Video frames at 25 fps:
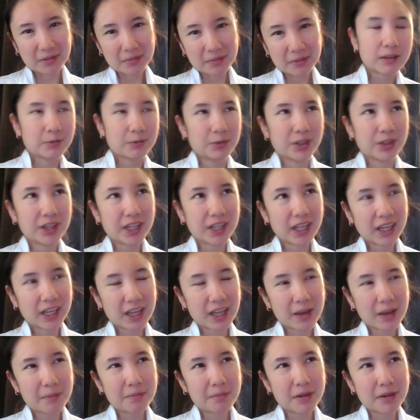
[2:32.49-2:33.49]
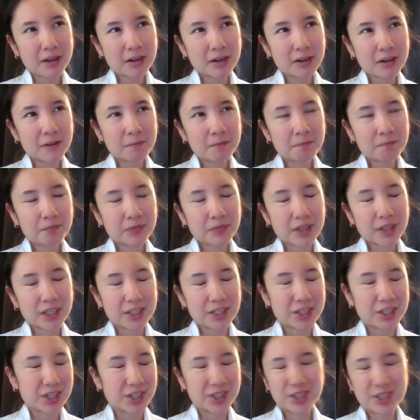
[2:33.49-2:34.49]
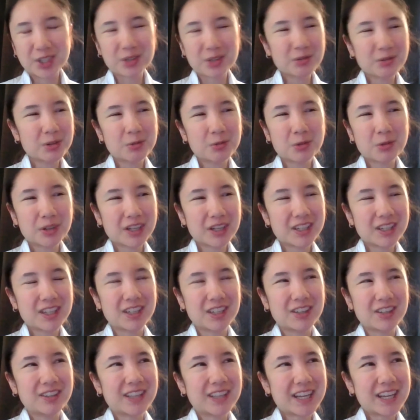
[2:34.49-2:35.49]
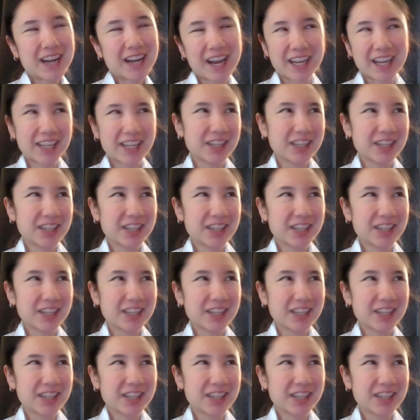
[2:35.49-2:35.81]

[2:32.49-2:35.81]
And when they get better, it's just so rewarding to know that I